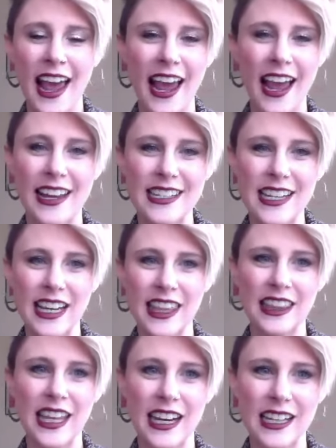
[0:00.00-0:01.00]
And I
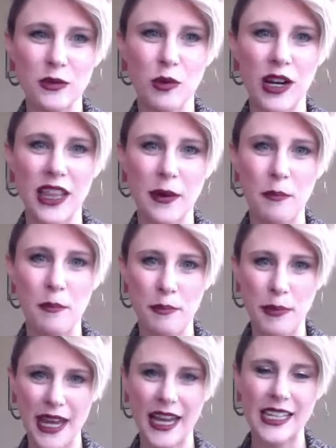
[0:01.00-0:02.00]
think that is one of the
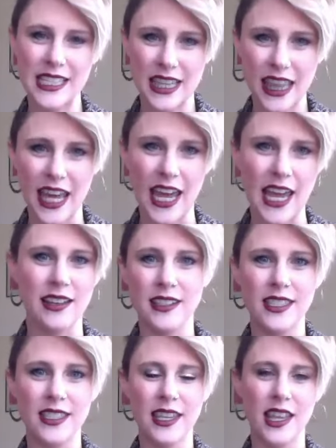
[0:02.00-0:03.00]
biggest
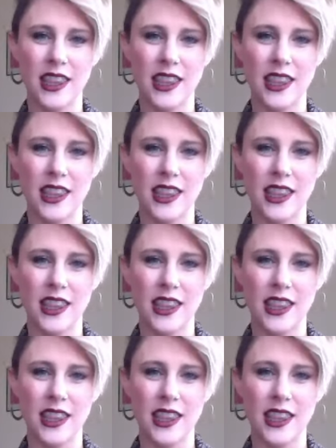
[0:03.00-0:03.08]
things